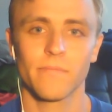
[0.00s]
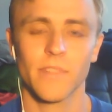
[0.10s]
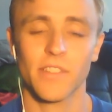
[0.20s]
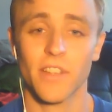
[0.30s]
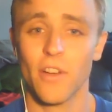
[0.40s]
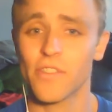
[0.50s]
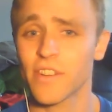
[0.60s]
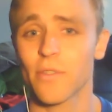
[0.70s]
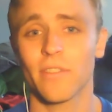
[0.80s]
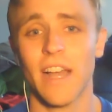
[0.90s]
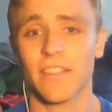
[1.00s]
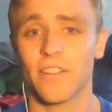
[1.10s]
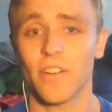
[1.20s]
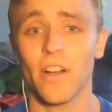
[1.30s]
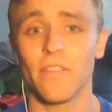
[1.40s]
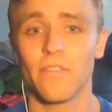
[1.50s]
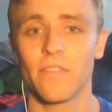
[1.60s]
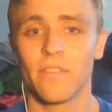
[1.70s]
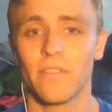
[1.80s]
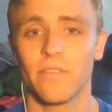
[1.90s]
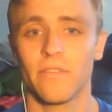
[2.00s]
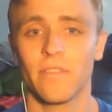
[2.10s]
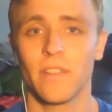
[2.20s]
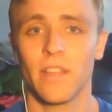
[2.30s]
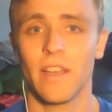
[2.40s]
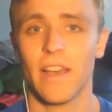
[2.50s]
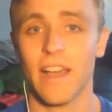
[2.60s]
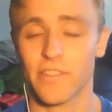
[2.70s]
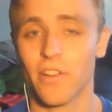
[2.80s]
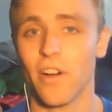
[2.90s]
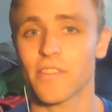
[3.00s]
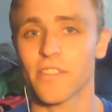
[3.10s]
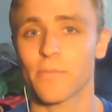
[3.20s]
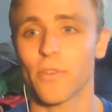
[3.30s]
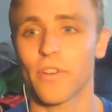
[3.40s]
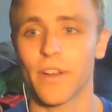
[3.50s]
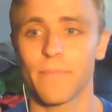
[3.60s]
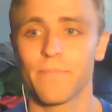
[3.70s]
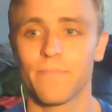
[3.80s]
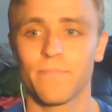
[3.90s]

Because the coaching, or lack thereof, has cost this program.